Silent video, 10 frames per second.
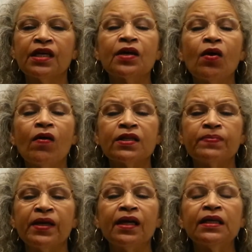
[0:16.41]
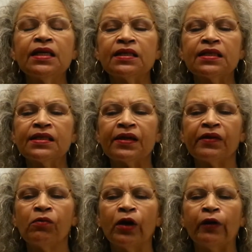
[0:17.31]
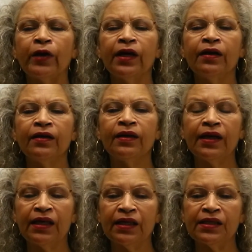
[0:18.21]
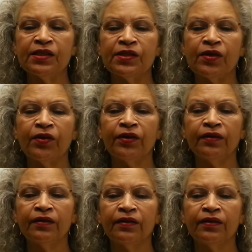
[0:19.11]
can cause me unnecessary worry and concern.